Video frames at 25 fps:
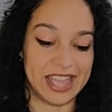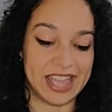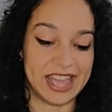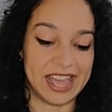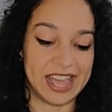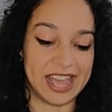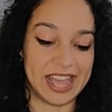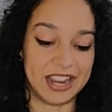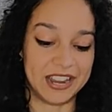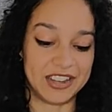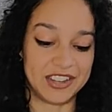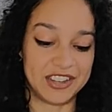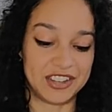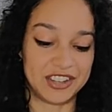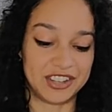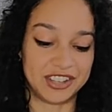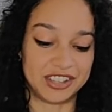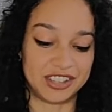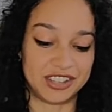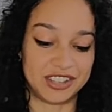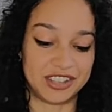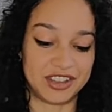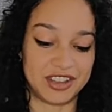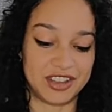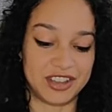I
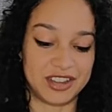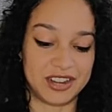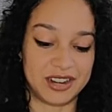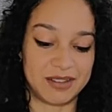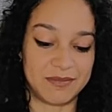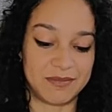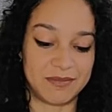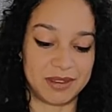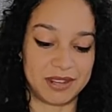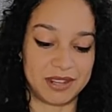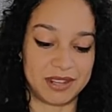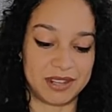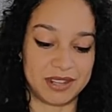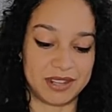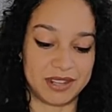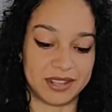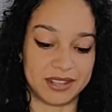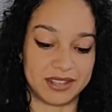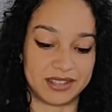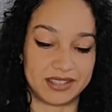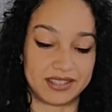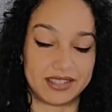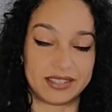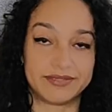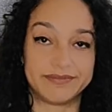just got it
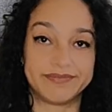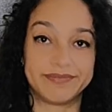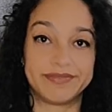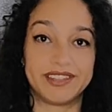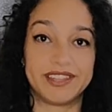because